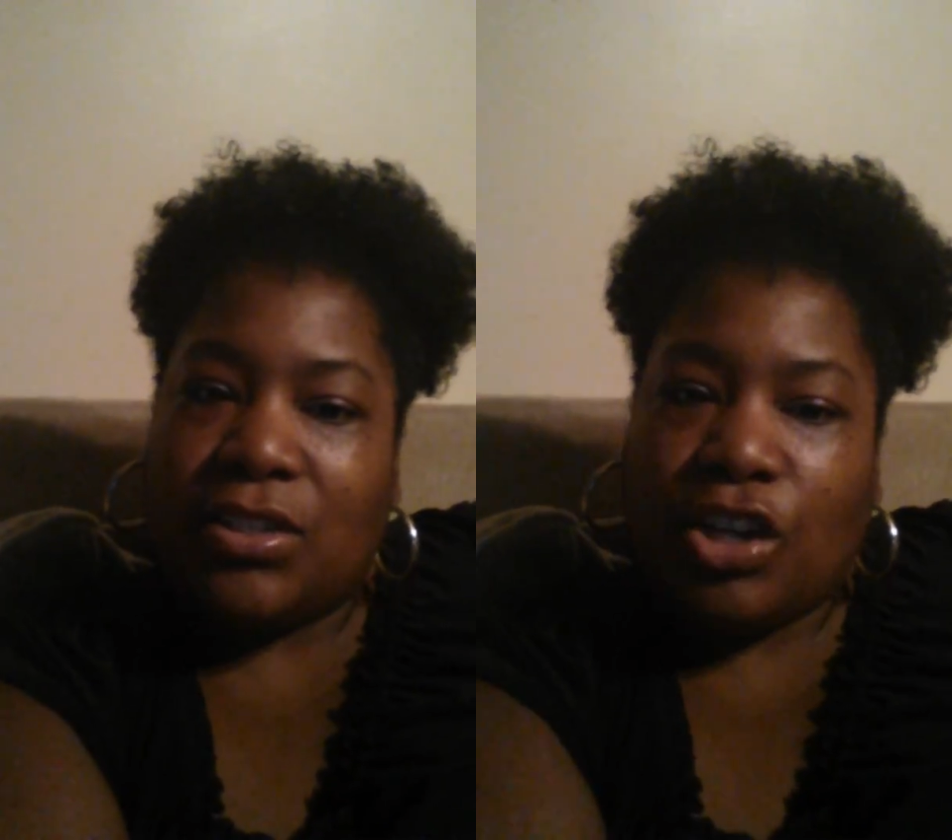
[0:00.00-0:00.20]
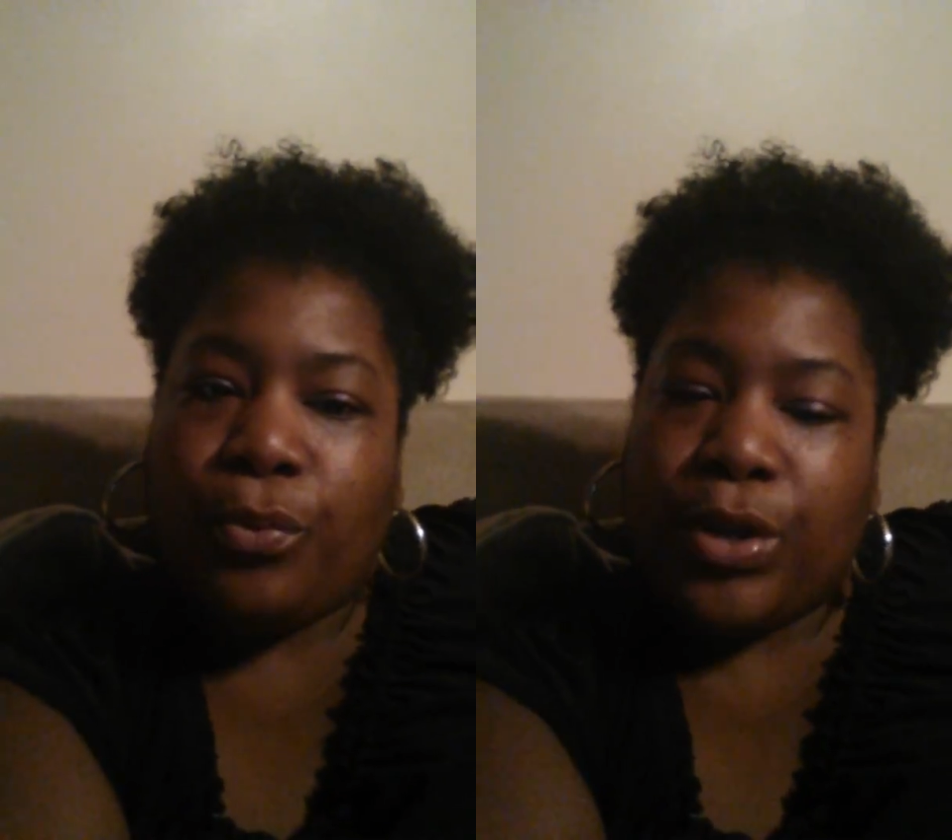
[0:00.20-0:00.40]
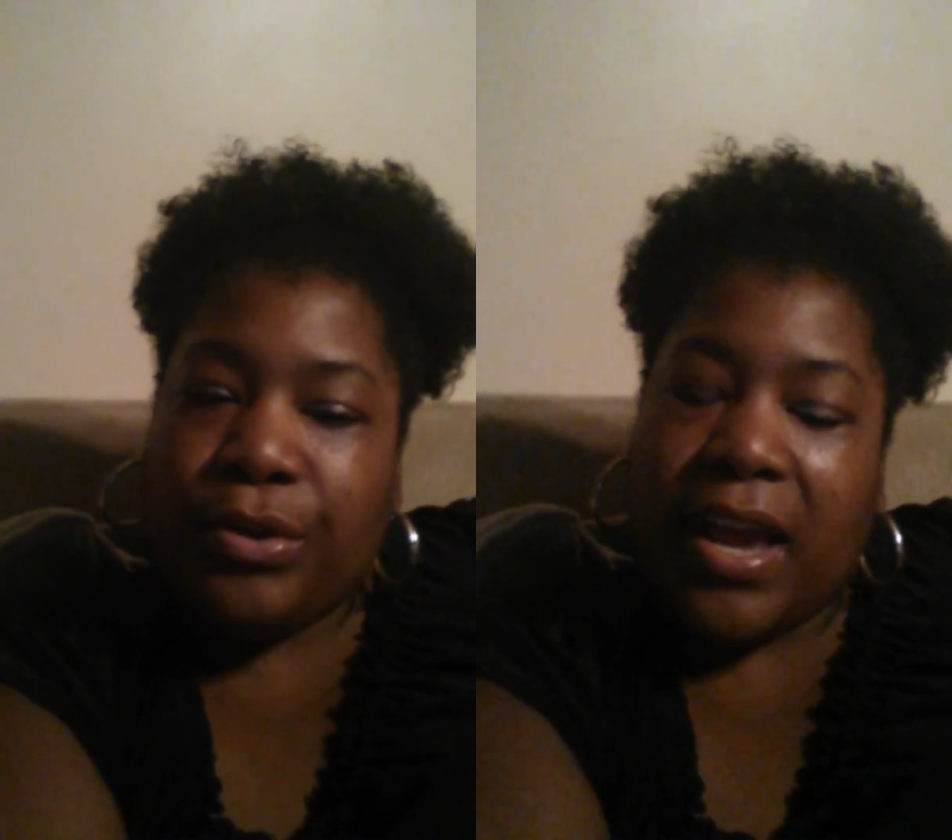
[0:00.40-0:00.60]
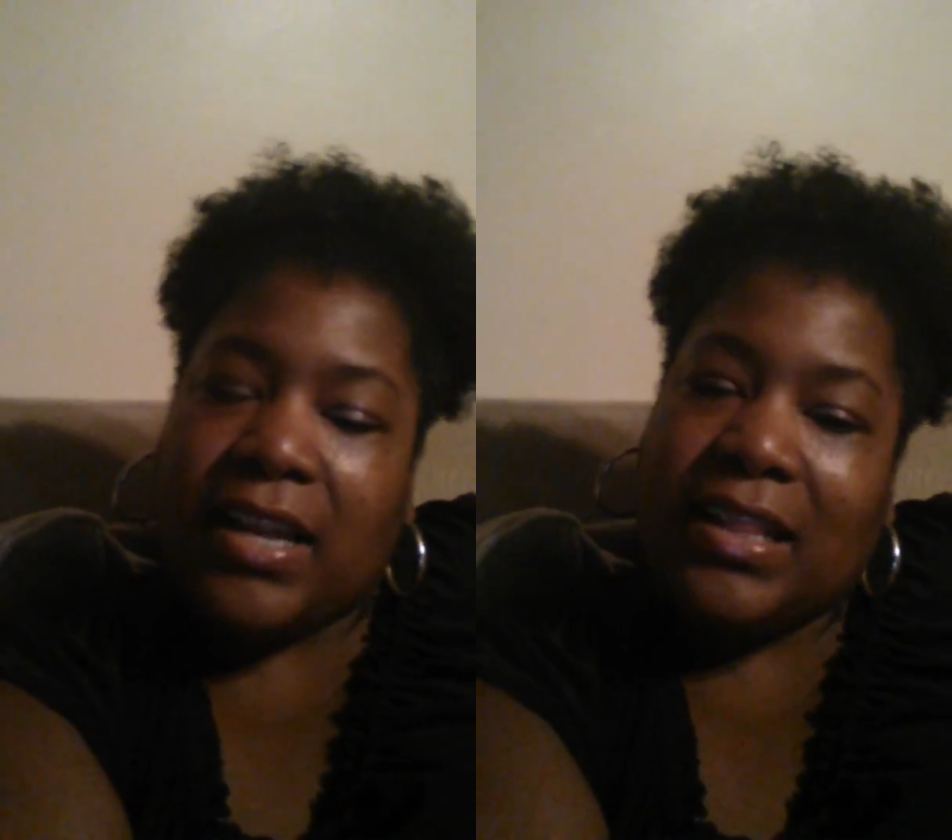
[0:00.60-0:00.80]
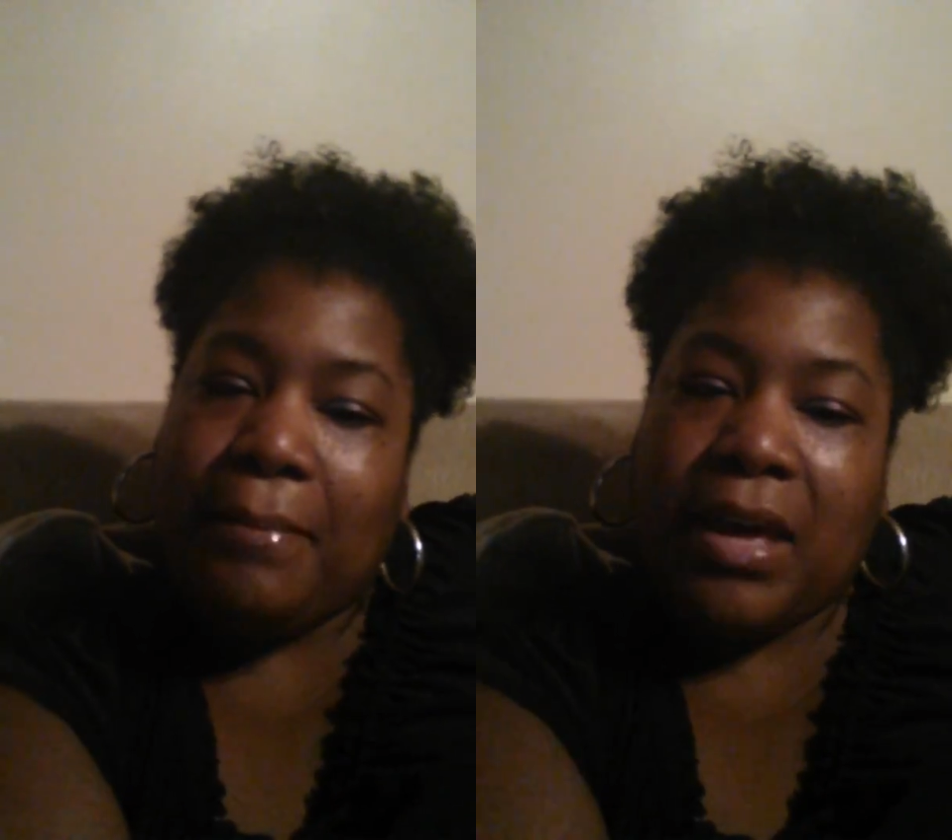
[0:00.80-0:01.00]
Start where you
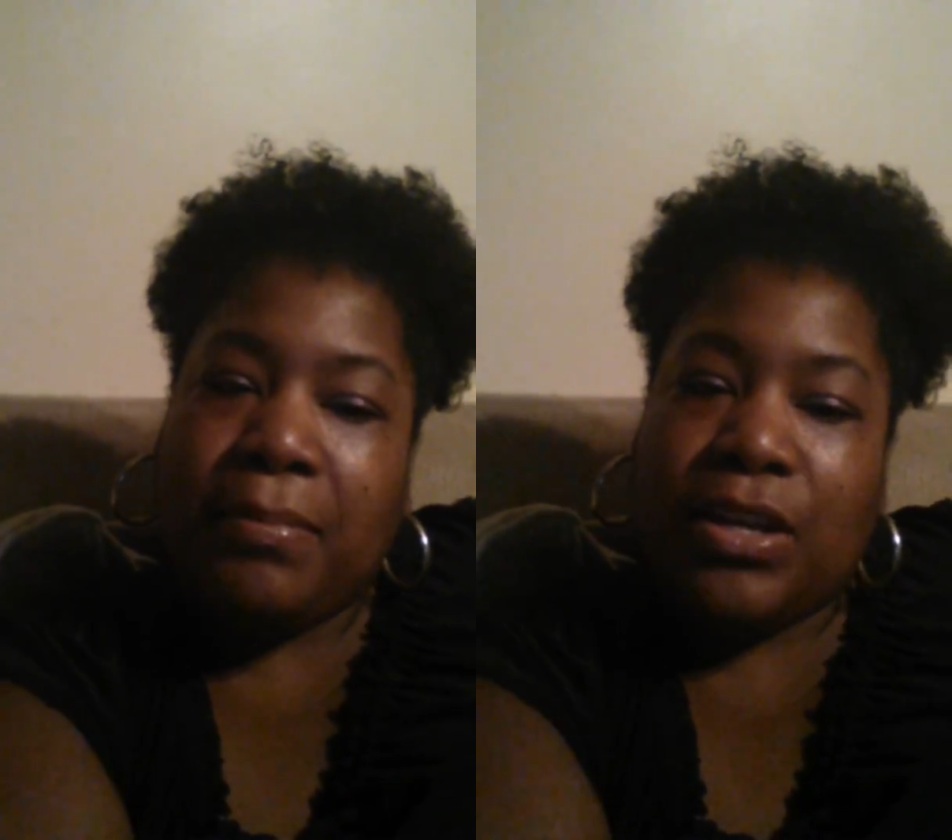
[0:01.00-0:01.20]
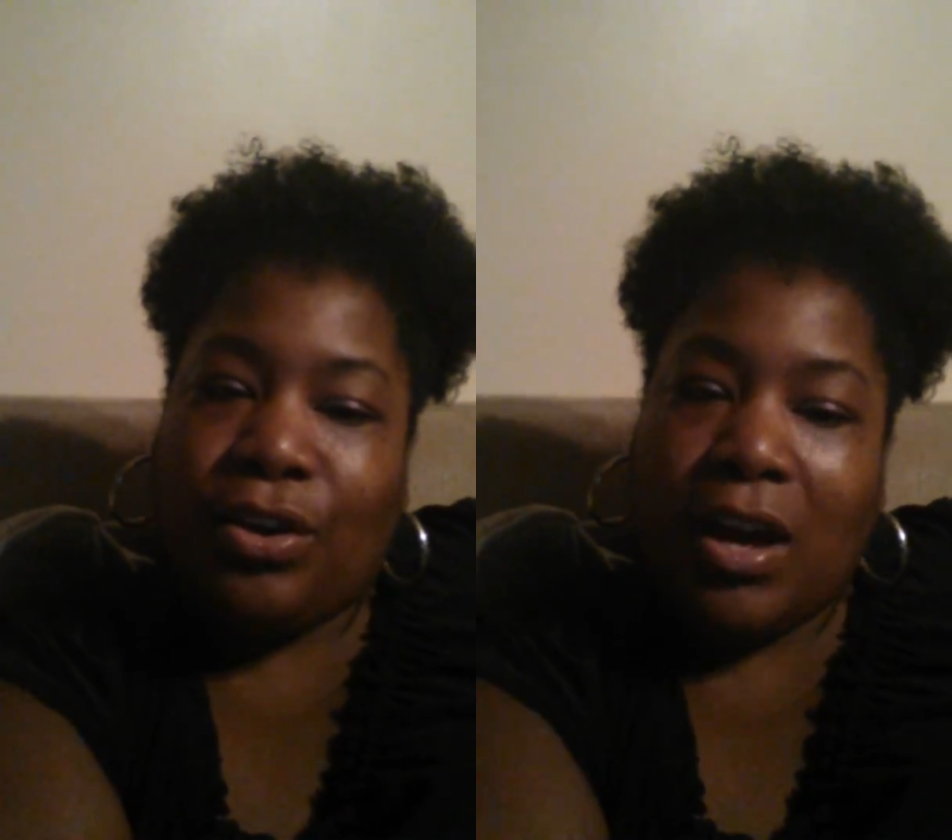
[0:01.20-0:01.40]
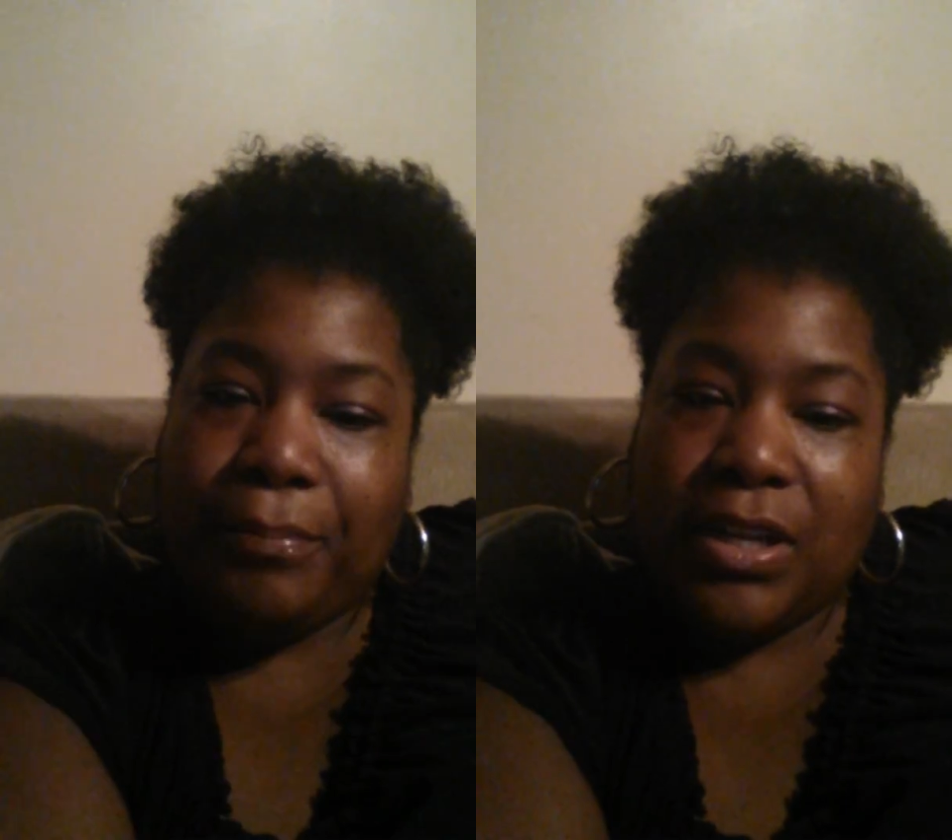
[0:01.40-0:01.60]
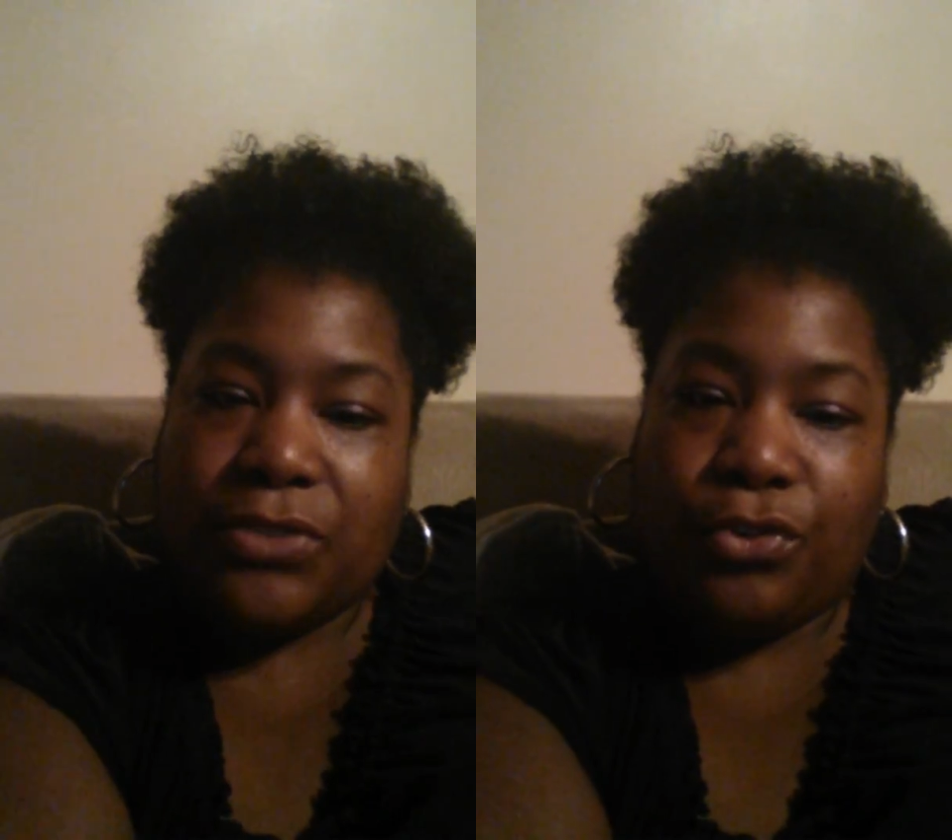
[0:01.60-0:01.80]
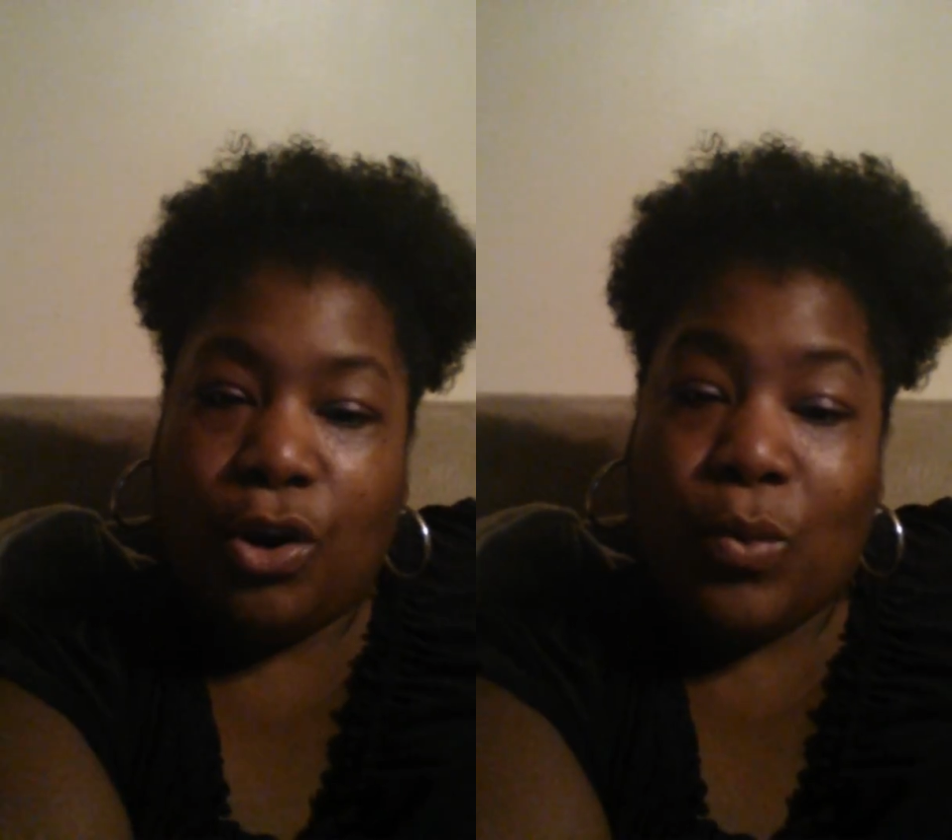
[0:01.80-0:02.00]
can, and that may be your
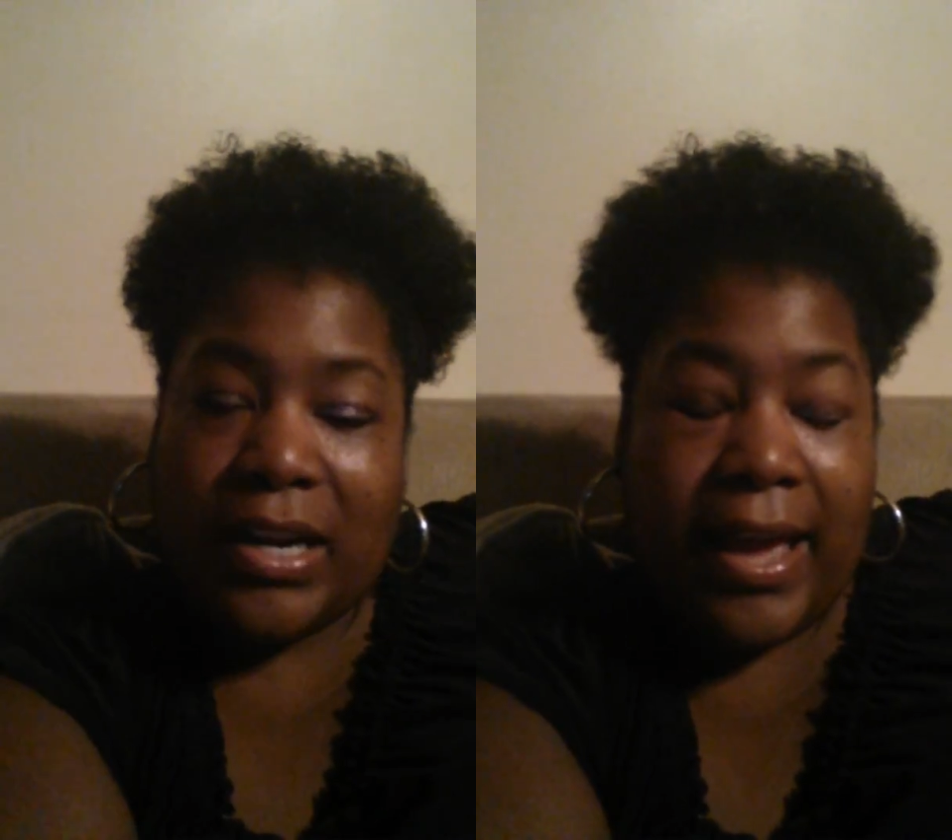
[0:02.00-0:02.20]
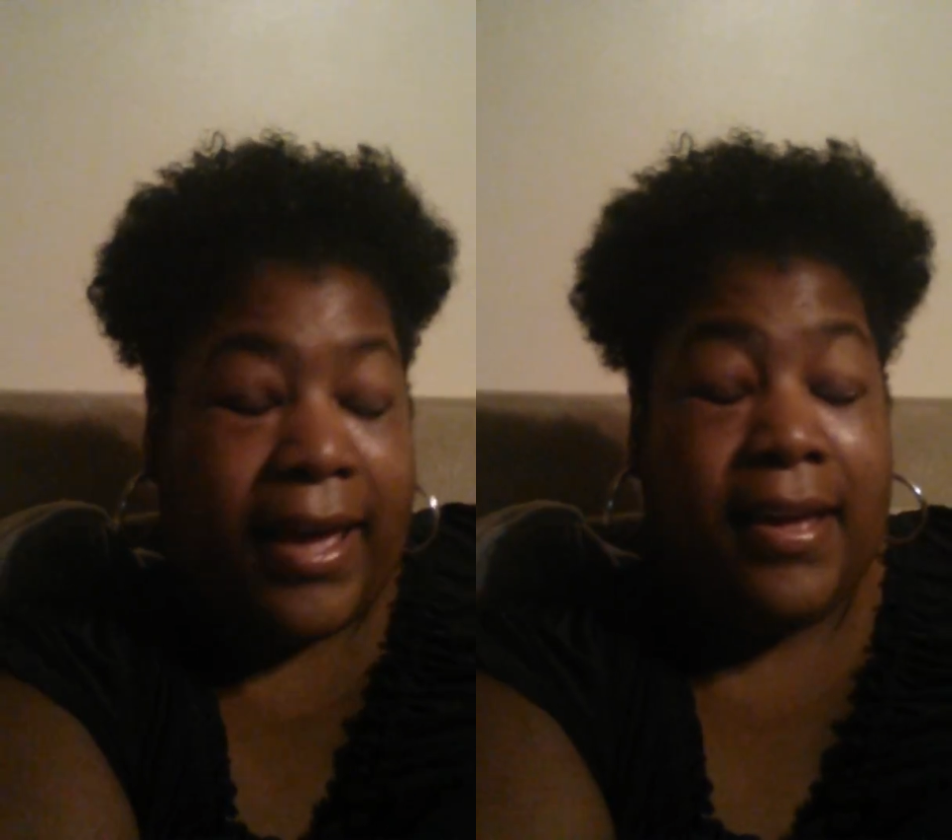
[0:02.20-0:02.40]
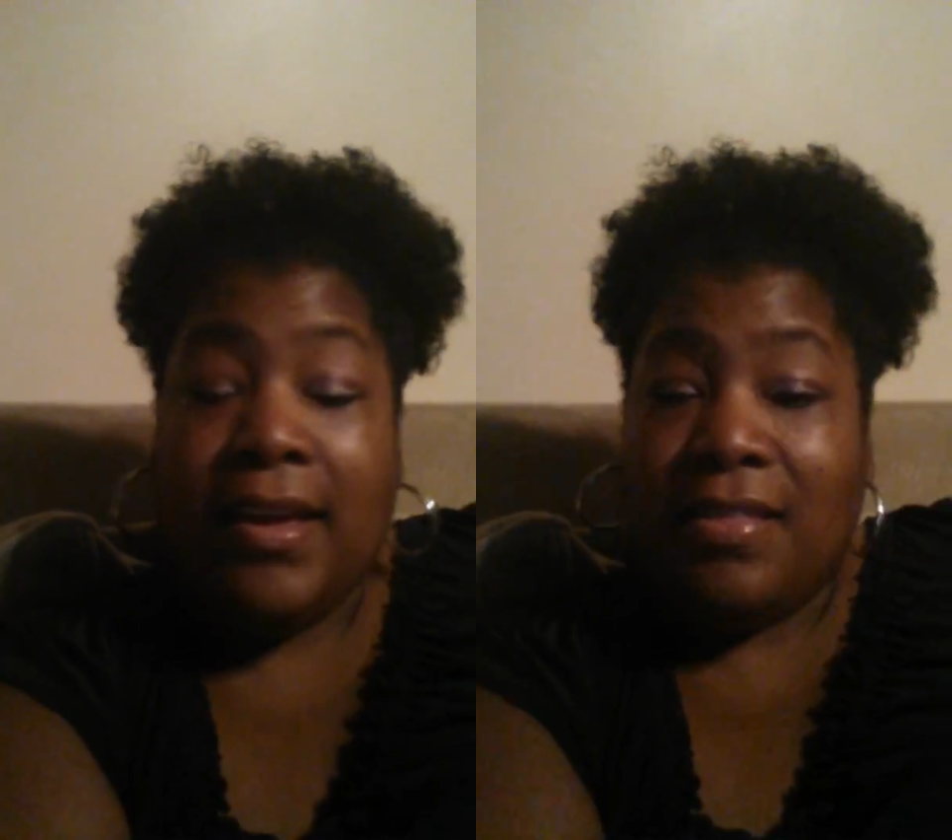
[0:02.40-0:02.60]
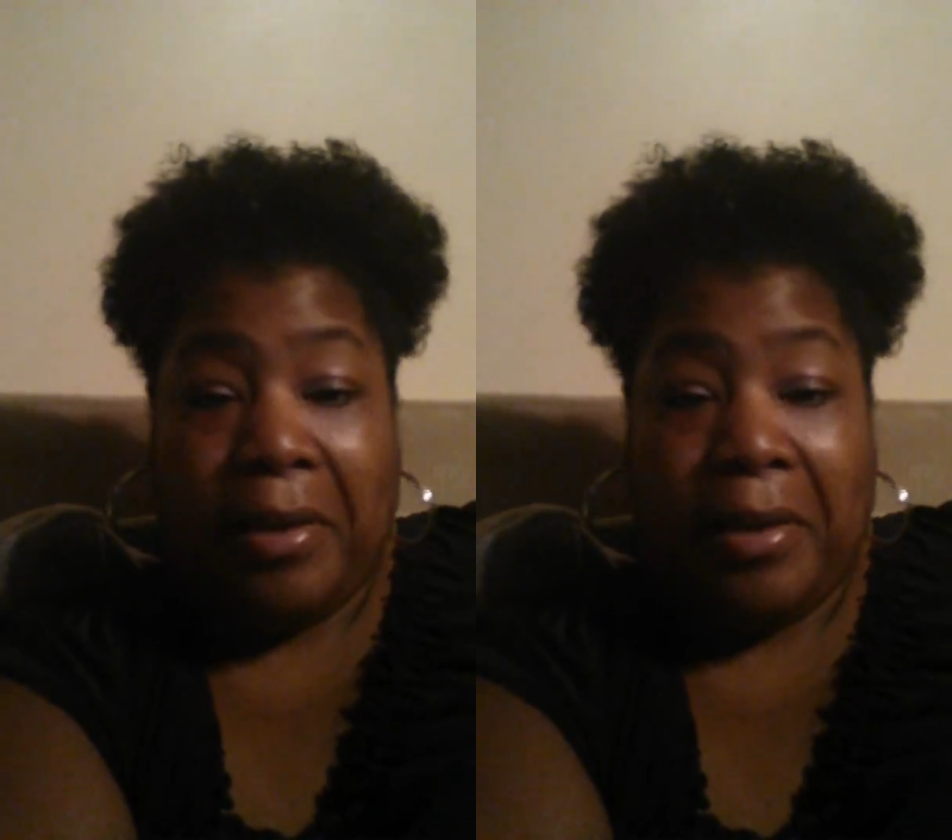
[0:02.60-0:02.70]
company's 401k.